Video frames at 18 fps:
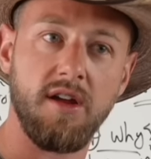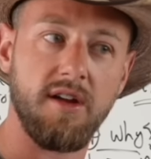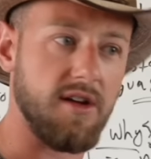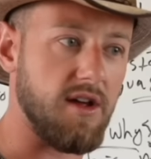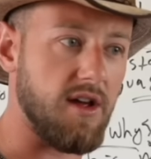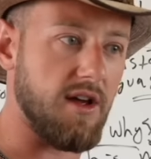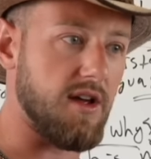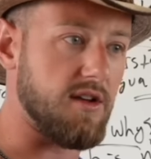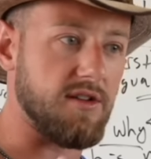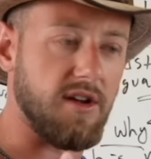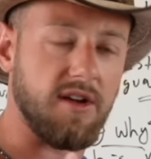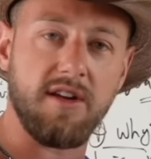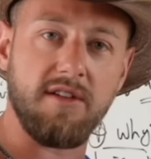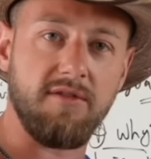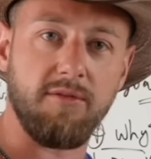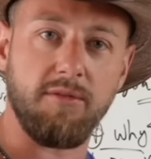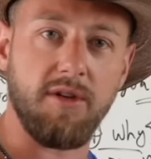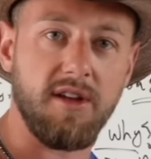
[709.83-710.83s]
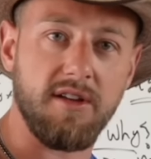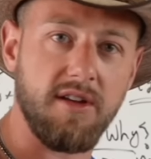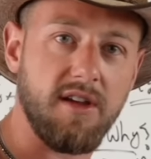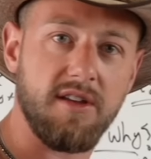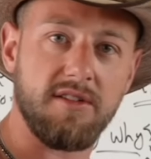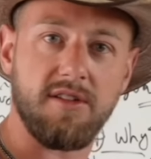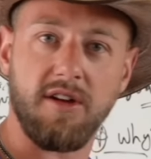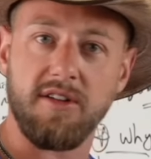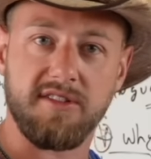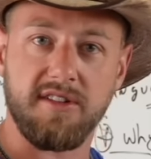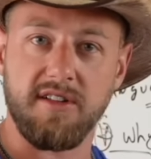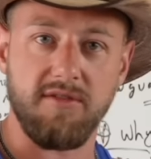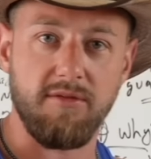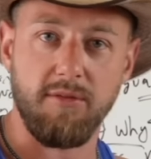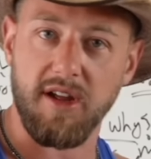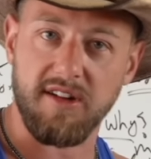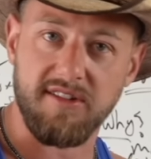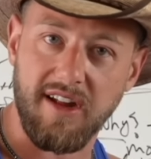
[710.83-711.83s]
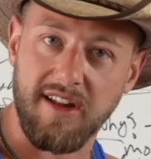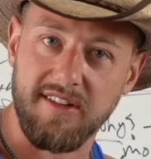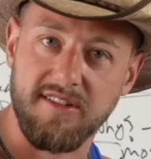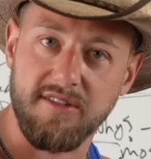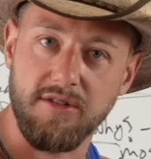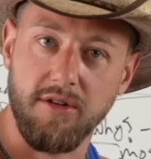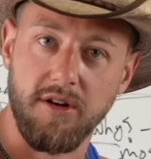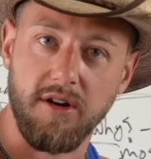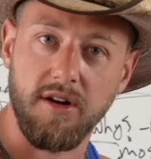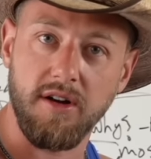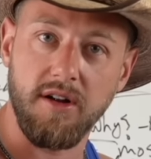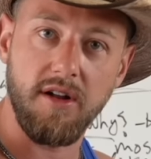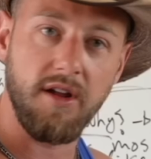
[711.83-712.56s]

It doesn't even, it, it doesn't even make sense to her.